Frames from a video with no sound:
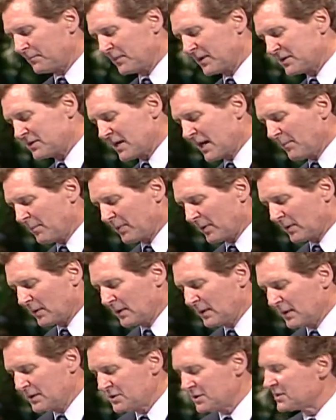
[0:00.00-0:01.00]
temple,
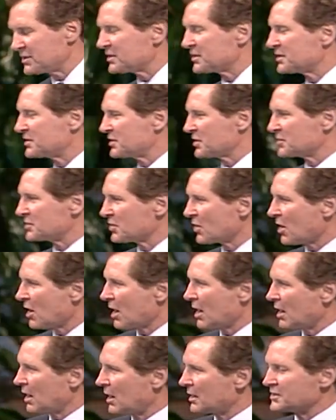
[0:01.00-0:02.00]
Jesus
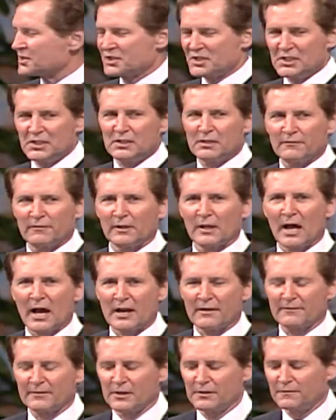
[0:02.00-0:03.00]
saw a scene of a lot
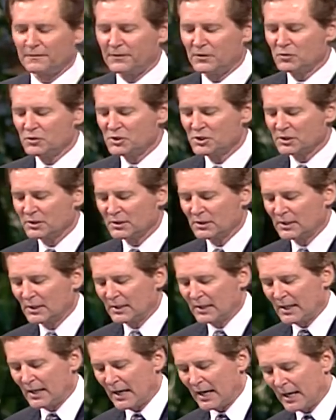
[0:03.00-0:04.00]
of confusion.
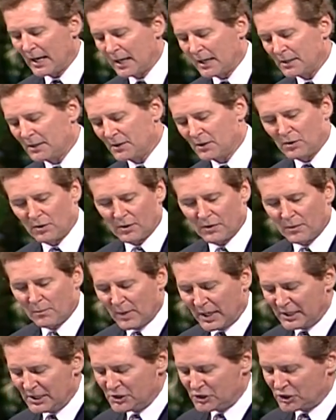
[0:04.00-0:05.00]
And there are the
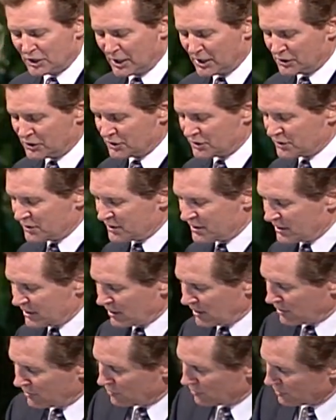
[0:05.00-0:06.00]
money changers
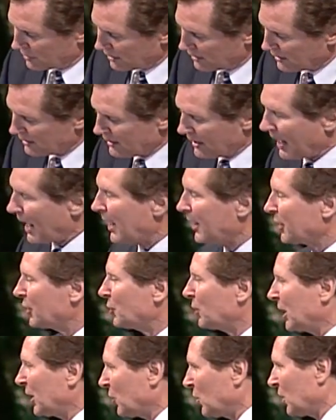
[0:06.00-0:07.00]
there who are
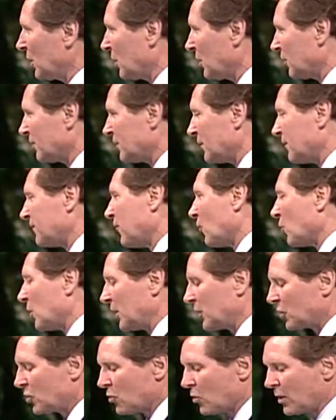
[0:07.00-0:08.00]
arguing over
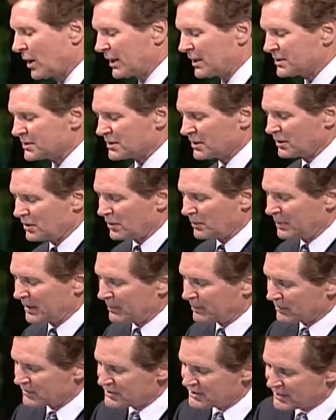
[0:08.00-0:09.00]
foreign coins, and there are
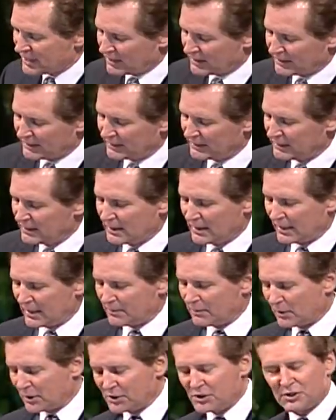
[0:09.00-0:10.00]
people selling, and
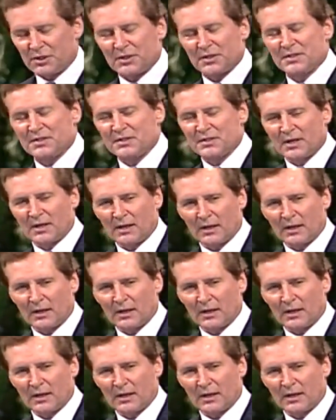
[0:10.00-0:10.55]
merchants